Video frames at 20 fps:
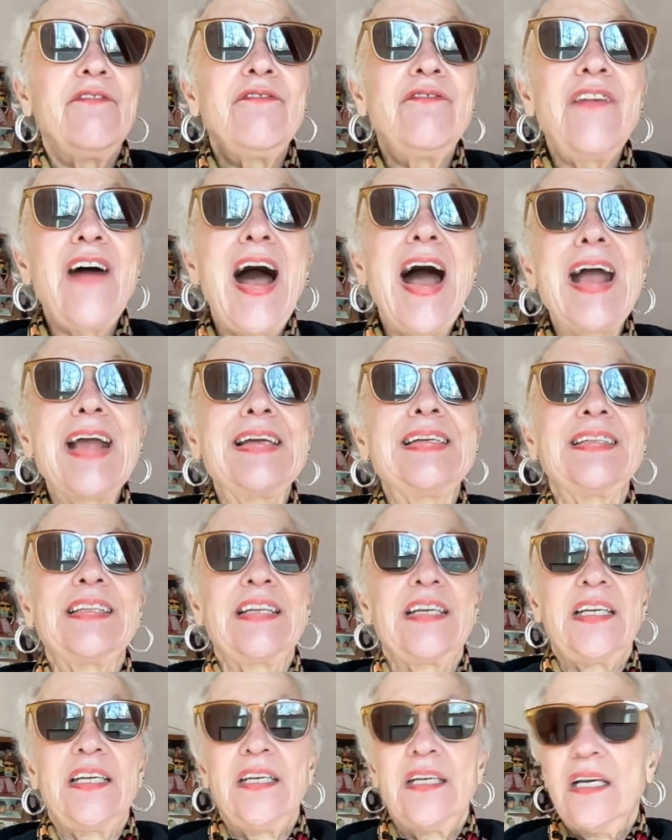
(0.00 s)

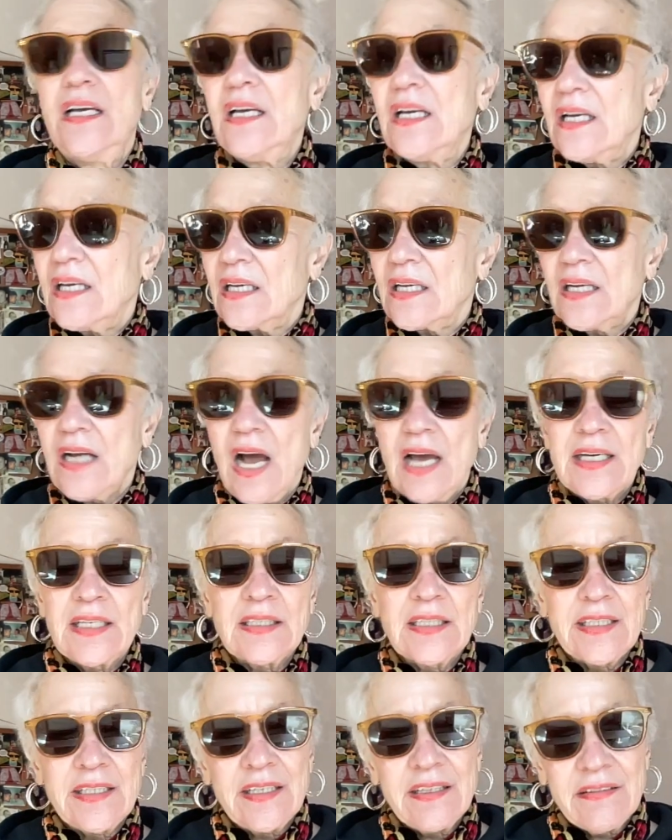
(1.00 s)
finally got a
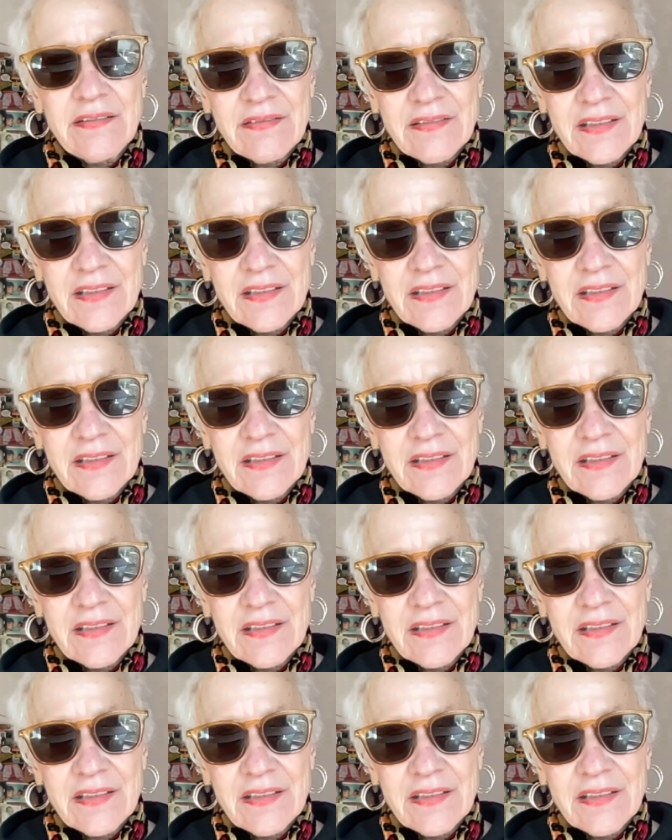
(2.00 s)
leaf.